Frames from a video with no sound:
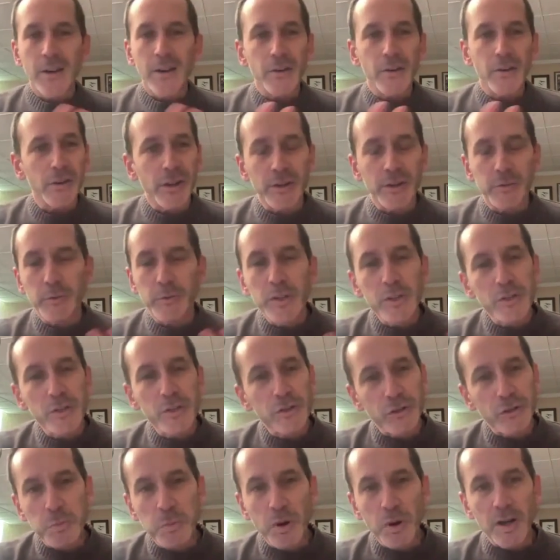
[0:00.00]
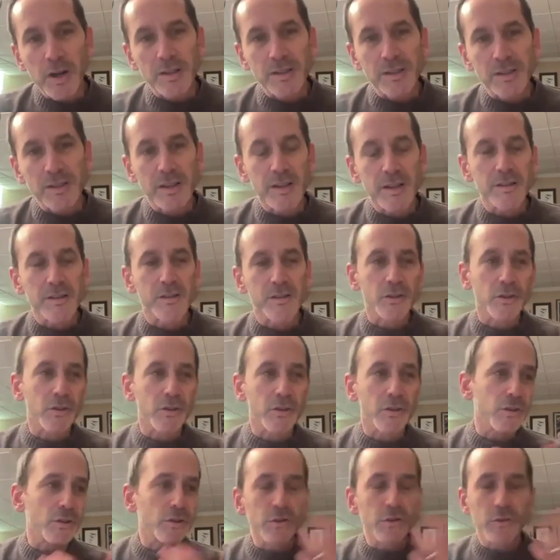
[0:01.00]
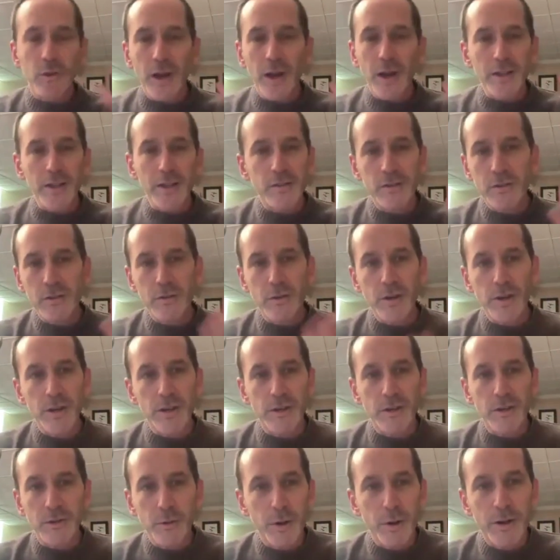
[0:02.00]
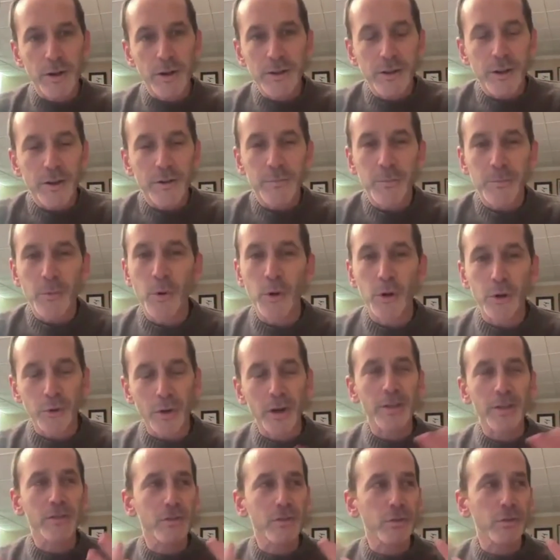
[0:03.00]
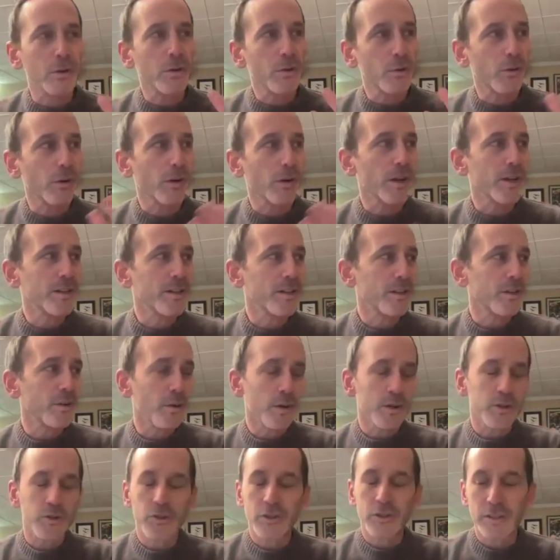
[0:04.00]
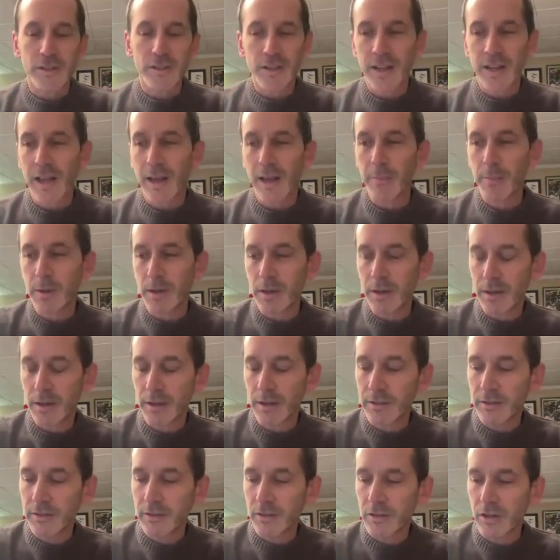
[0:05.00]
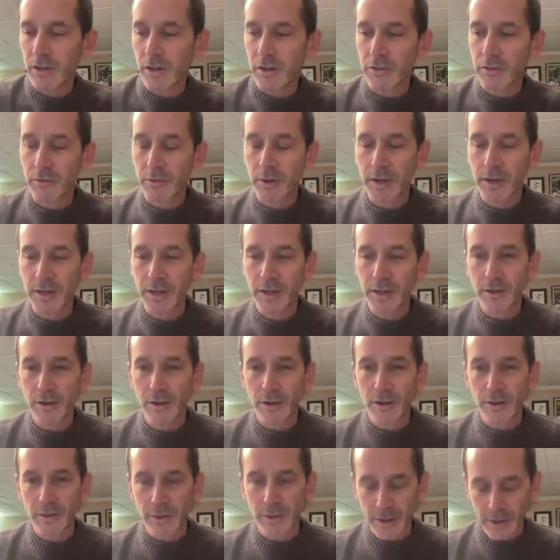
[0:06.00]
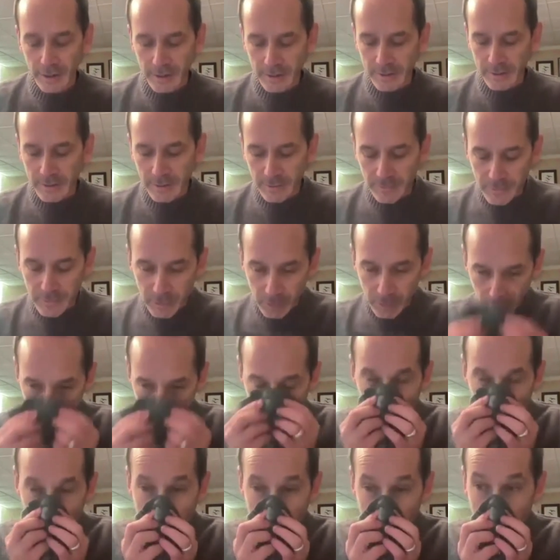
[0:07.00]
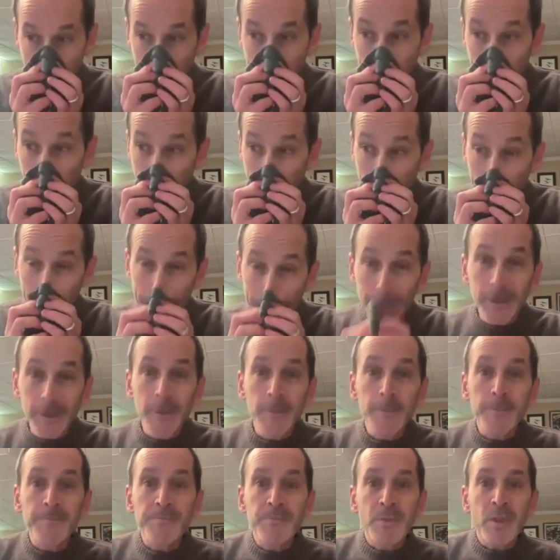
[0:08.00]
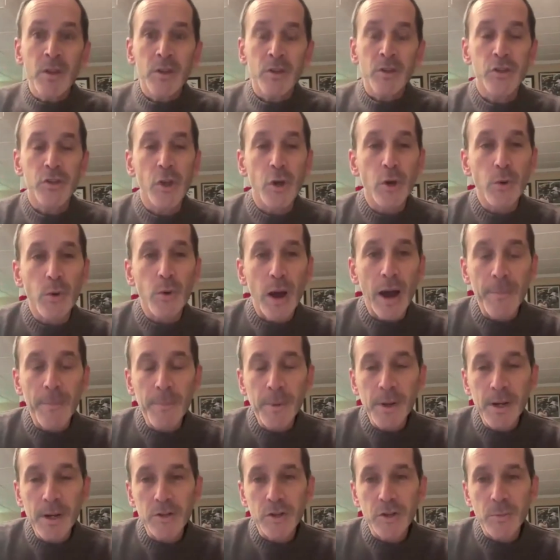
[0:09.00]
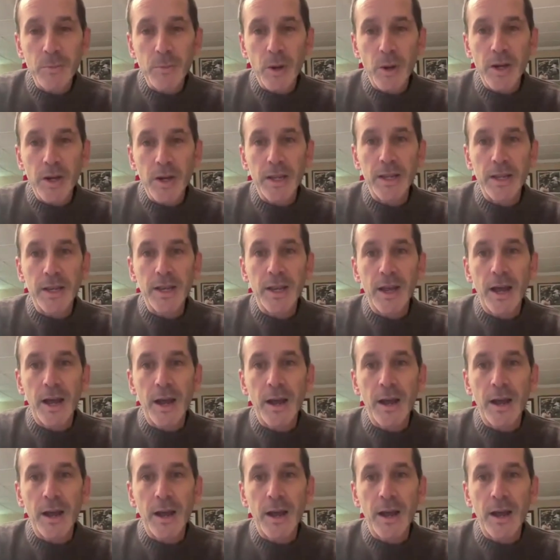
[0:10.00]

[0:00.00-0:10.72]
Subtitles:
I don't know, like research process or grad student, more grad student oriented questions, like happy to talk through any and all of that kind of stuff too. So I'm going to jump right in.